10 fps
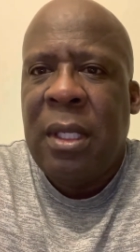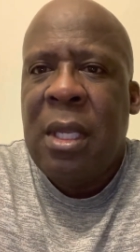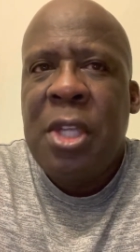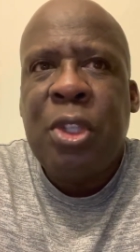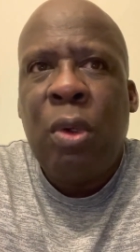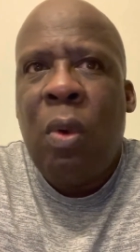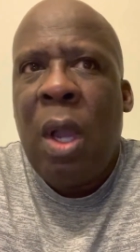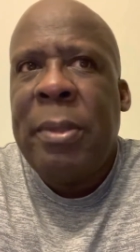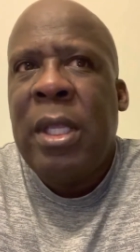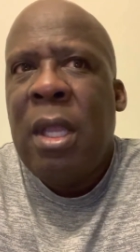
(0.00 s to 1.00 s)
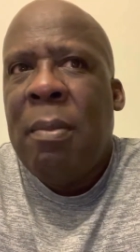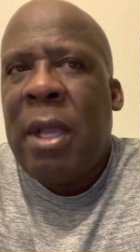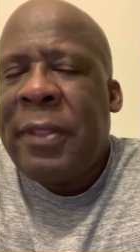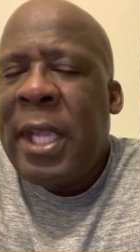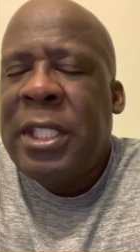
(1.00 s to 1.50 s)
So Kwame, my
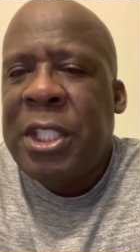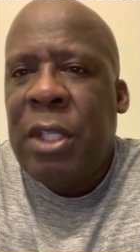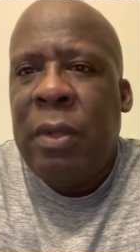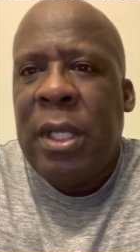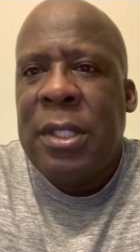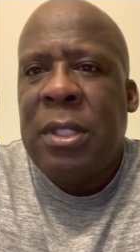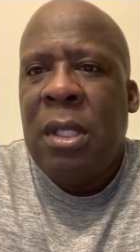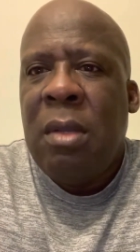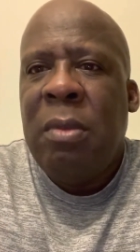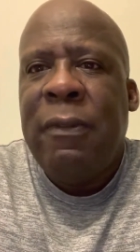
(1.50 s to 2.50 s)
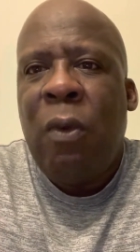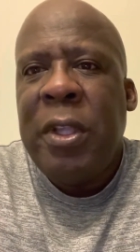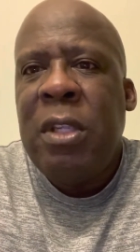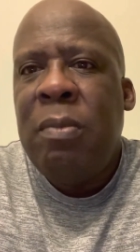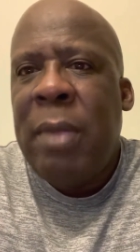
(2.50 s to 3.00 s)
thing to you is, before
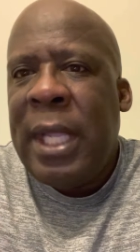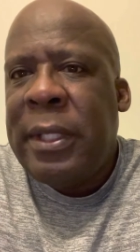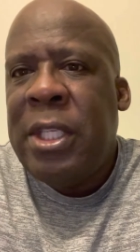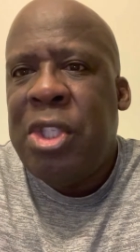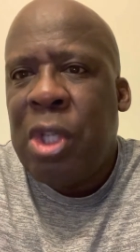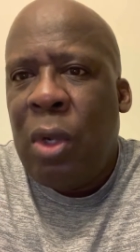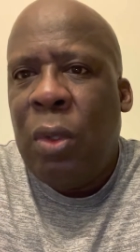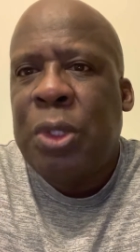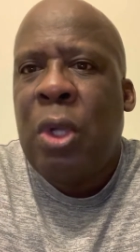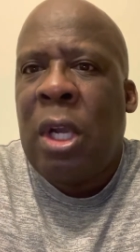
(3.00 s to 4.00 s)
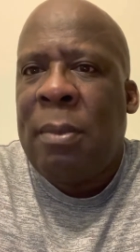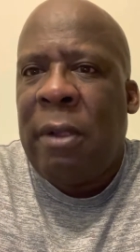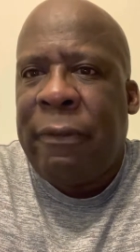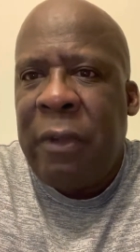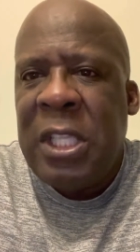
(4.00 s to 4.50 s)
you make these shows talking about
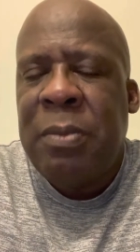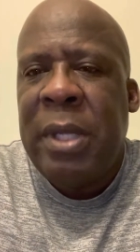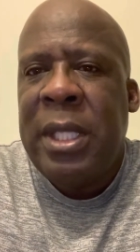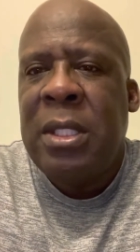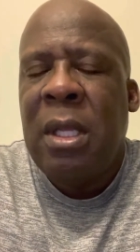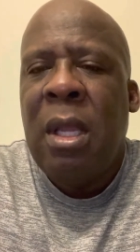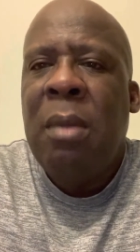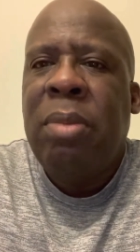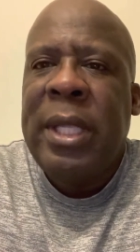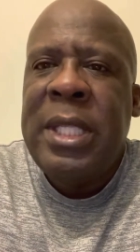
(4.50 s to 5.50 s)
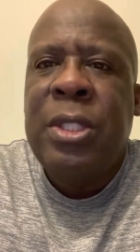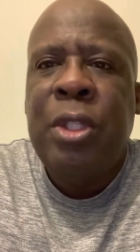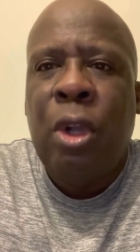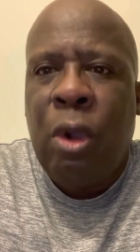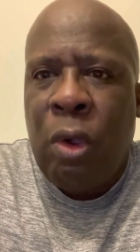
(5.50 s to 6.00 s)
free speech, please do
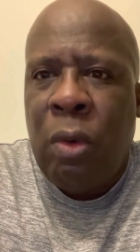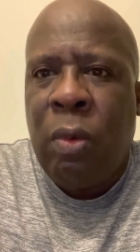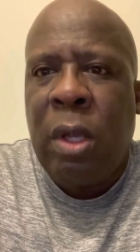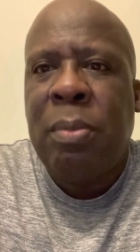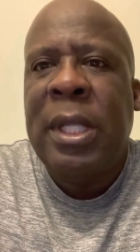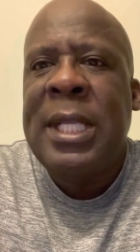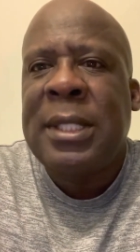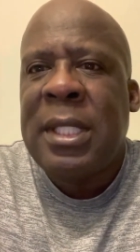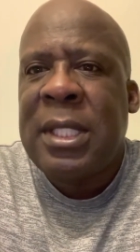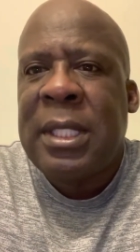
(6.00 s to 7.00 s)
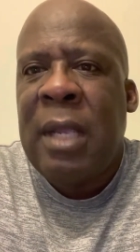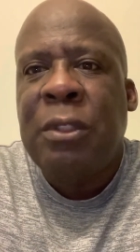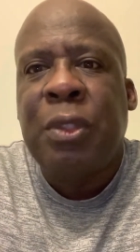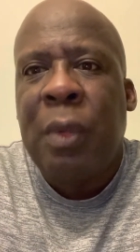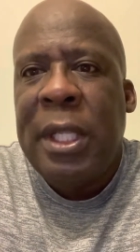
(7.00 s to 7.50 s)
your homework. Please understand
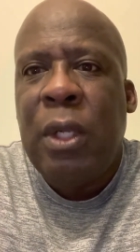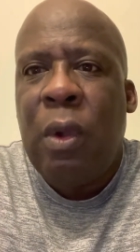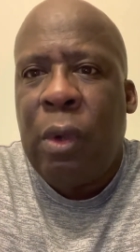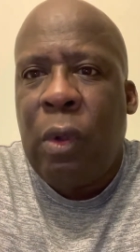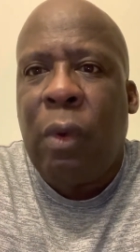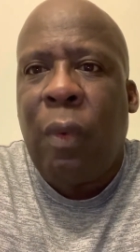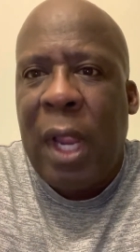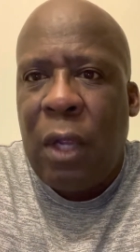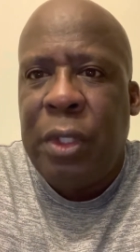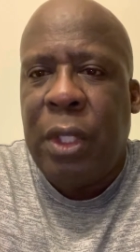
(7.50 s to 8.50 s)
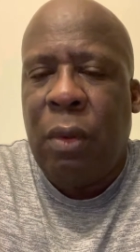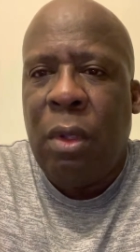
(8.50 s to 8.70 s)
what's really going on around you.